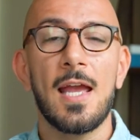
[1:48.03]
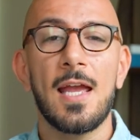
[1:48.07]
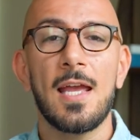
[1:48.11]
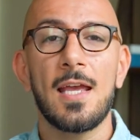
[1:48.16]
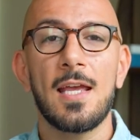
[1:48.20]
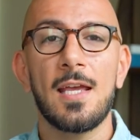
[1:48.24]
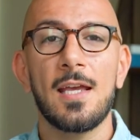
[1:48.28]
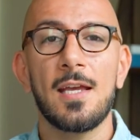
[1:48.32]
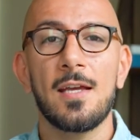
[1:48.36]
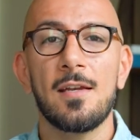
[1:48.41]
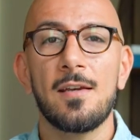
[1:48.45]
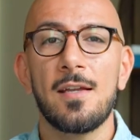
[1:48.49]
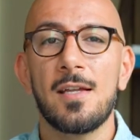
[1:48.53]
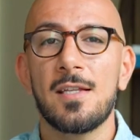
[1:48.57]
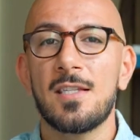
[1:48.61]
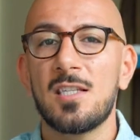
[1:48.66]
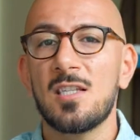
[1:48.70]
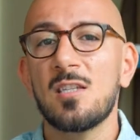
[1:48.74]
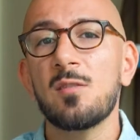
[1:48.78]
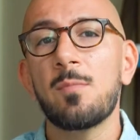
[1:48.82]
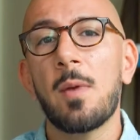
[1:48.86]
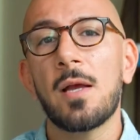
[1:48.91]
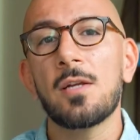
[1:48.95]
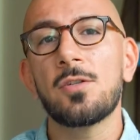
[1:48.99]
and
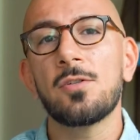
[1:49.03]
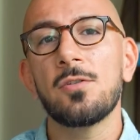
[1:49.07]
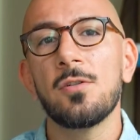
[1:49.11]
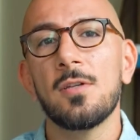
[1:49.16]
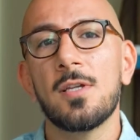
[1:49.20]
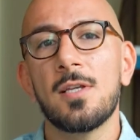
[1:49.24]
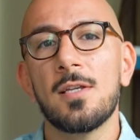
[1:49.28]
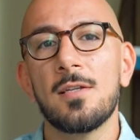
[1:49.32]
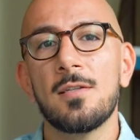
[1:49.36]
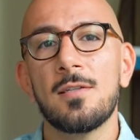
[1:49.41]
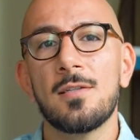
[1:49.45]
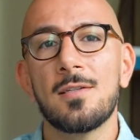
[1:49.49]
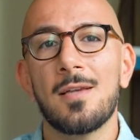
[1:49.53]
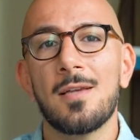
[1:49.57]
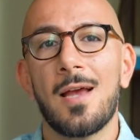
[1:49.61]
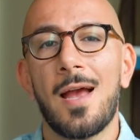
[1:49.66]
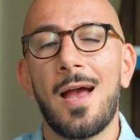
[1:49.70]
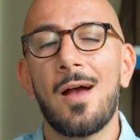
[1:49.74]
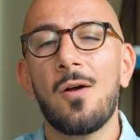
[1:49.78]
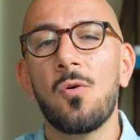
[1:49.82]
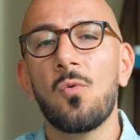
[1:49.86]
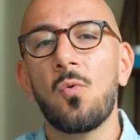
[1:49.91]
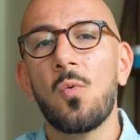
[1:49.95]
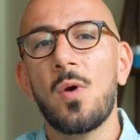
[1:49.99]
its specialness
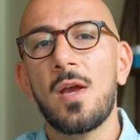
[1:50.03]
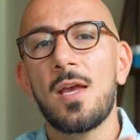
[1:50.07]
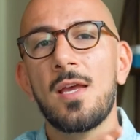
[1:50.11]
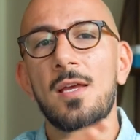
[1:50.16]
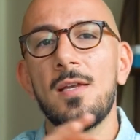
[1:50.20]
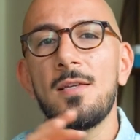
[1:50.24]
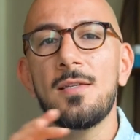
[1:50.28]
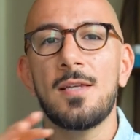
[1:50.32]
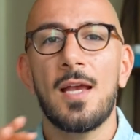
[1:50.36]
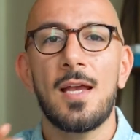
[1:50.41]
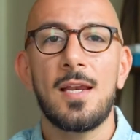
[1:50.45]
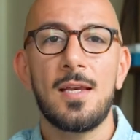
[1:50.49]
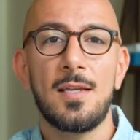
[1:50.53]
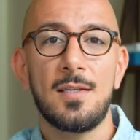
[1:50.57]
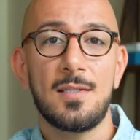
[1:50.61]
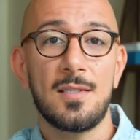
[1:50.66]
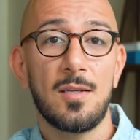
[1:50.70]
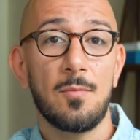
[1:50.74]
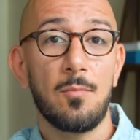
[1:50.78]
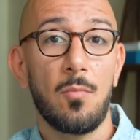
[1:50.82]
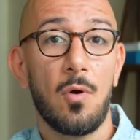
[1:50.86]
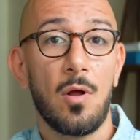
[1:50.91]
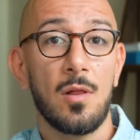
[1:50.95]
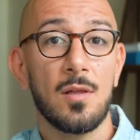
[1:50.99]
outweighs any
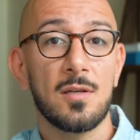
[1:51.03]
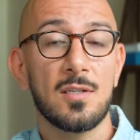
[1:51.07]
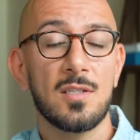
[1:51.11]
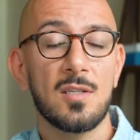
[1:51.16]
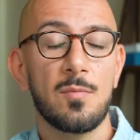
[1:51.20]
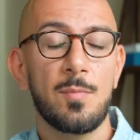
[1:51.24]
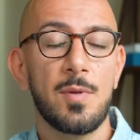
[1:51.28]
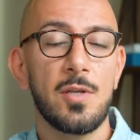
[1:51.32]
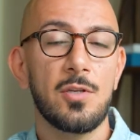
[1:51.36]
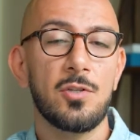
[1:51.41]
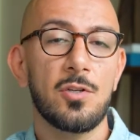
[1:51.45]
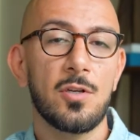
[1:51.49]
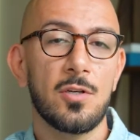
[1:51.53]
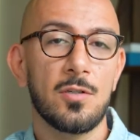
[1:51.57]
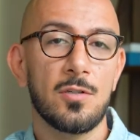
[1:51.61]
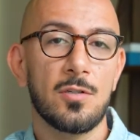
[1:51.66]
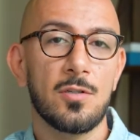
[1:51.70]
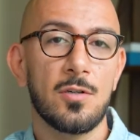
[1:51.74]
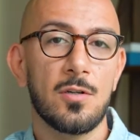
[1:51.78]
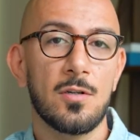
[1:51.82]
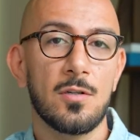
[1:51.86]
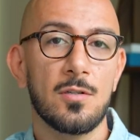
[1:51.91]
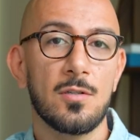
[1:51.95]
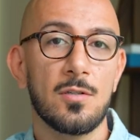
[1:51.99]
symbolic speech
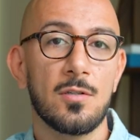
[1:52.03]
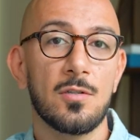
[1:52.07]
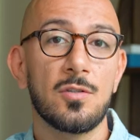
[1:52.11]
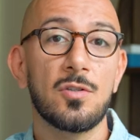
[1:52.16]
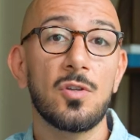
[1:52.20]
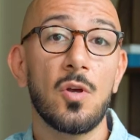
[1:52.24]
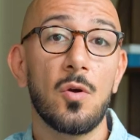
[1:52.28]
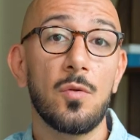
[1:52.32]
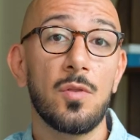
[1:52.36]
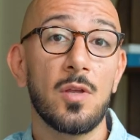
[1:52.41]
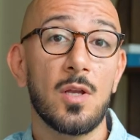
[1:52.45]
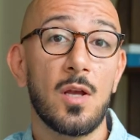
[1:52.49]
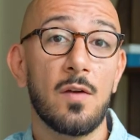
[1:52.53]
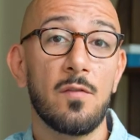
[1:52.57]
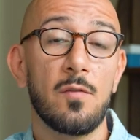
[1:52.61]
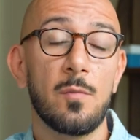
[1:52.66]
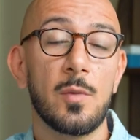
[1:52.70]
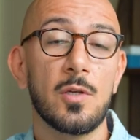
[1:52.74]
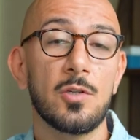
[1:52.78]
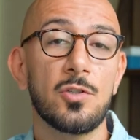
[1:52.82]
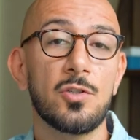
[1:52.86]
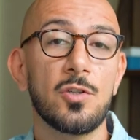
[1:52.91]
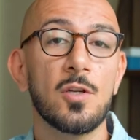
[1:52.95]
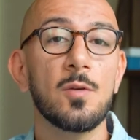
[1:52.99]
concerns, so the
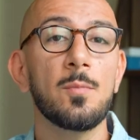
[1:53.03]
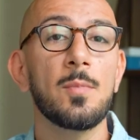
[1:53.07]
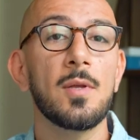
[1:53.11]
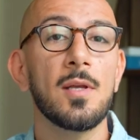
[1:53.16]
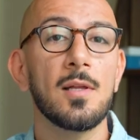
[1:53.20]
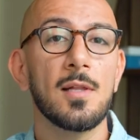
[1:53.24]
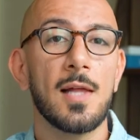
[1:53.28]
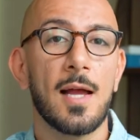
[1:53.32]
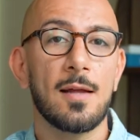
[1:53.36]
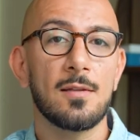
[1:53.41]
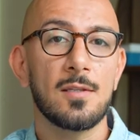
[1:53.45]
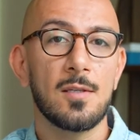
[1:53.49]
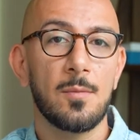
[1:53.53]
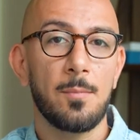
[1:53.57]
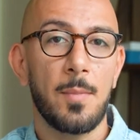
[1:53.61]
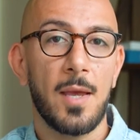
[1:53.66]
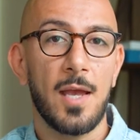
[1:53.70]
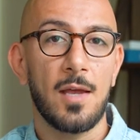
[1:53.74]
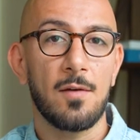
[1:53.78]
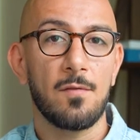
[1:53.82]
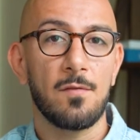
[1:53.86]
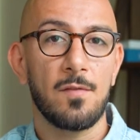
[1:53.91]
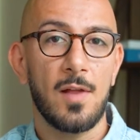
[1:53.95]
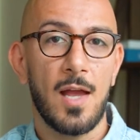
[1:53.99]
government should be allowed to
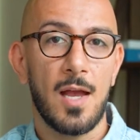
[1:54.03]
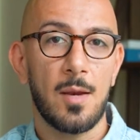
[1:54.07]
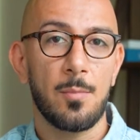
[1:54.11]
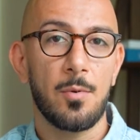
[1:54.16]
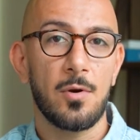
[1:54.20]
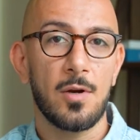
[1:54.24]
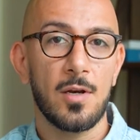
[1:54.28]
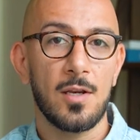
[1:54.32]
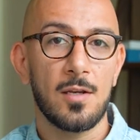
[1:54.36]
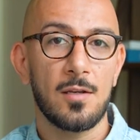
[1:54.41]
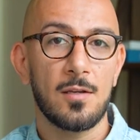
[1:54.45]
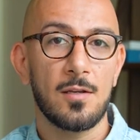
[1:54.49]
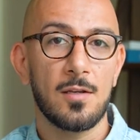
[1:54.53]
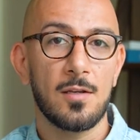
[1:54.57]
ban flag burning.